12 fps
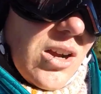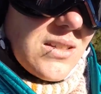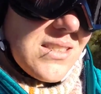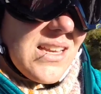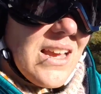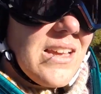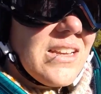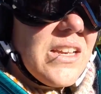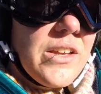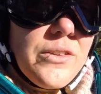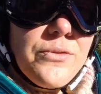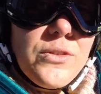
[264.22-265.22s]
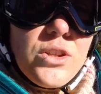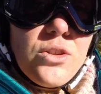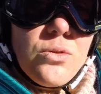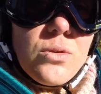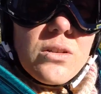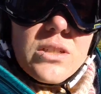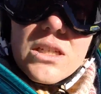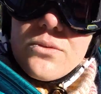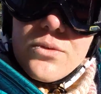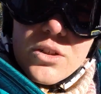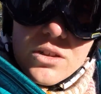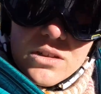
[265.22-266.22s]
All said, if you are looking
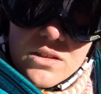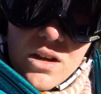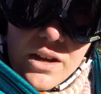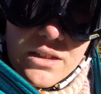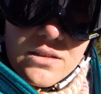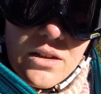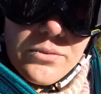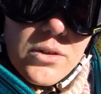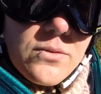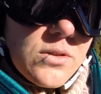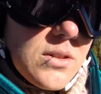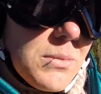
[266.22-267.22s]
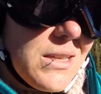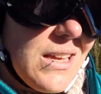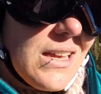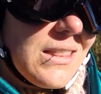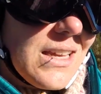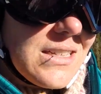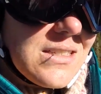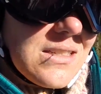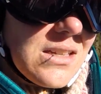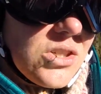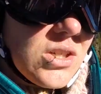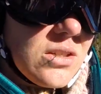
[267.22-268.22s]
for a good stocking stuffer for somebody that likes
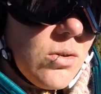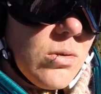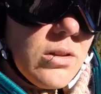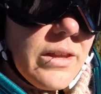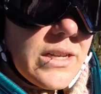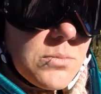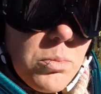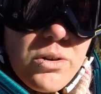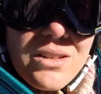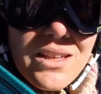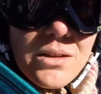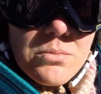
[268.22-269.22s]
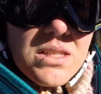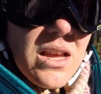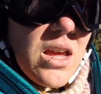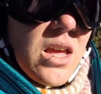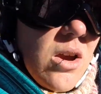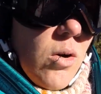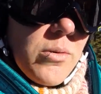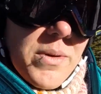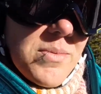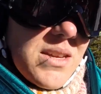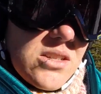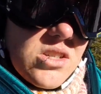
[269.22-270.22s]
Ascension or likes board games, or
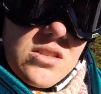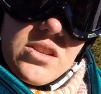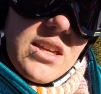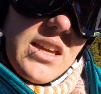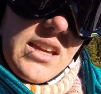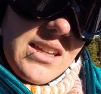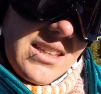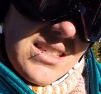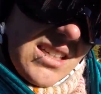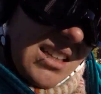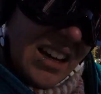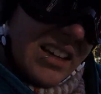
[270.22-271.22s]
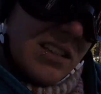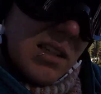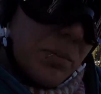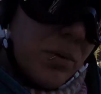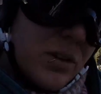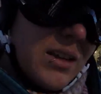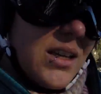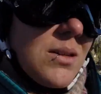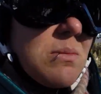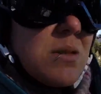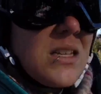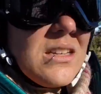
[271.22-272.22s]
maybe is just looking to get into board
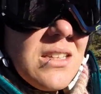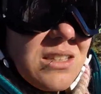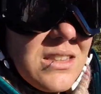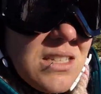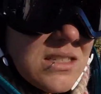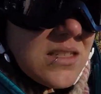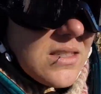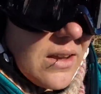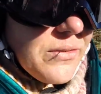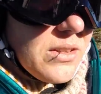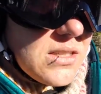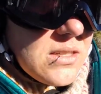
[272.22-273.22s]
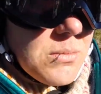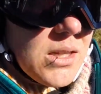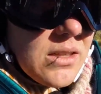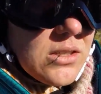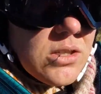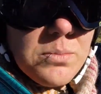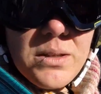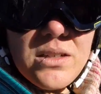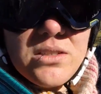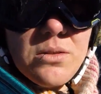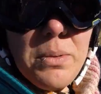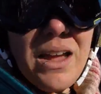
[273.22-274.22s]
games, this is definitely something that should be
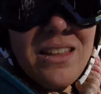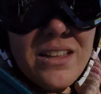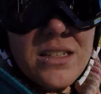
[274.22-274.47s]
on your buy